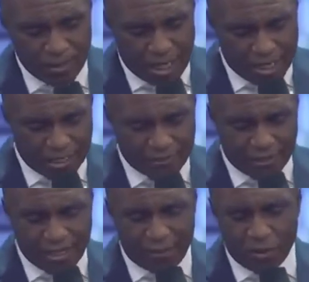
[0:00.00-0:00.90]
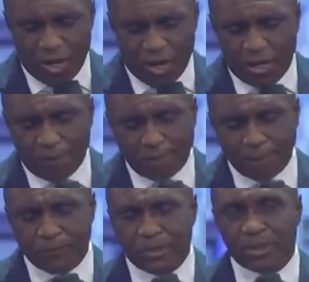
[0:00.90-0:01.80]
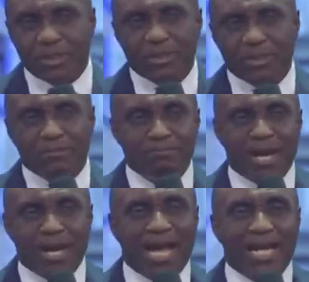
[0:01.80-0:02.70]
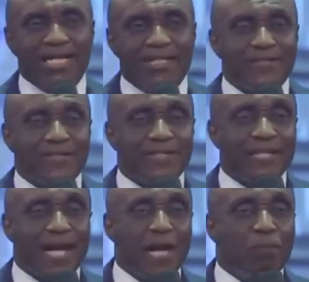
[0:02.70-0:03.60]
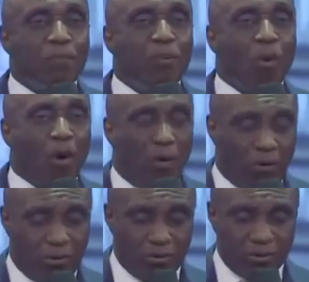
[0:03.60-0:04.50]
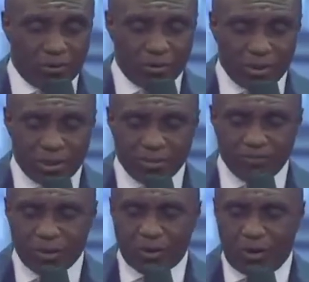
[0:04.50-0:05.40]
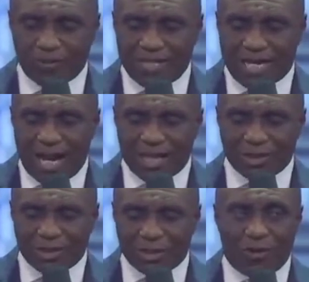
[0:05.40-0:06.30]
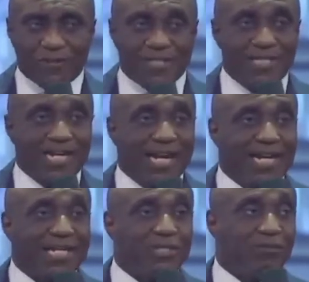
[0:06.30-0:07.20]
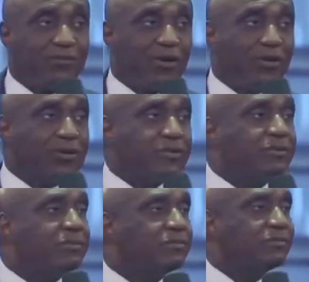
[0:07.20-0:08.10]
Now hear this and hear me well. Men stay poor because they can't trust the character of God.